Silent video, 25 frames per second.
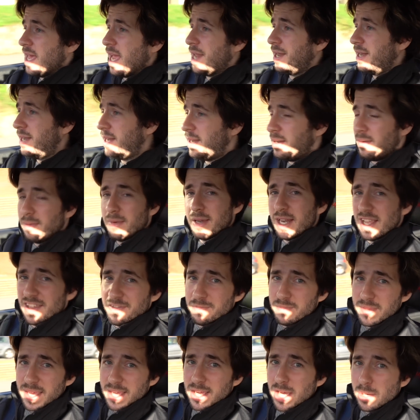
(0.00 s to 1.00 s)
and
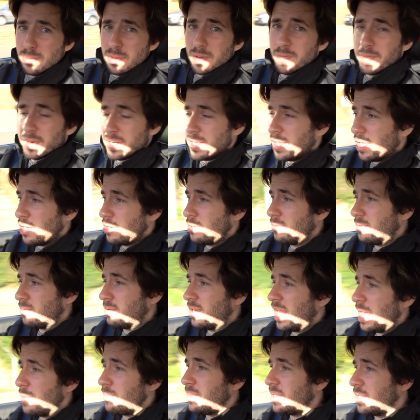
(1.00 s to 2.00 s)
leave me a comment below
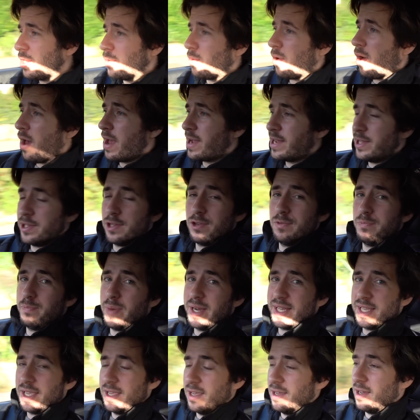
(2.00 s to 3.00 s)
letting me know what I can do
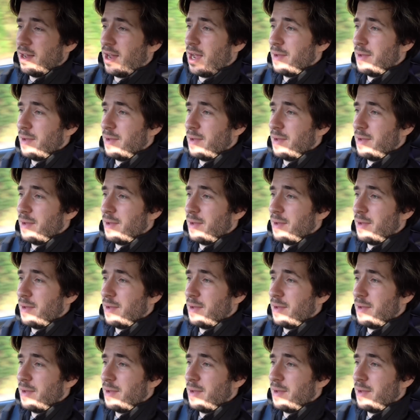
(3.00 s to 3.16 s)
better.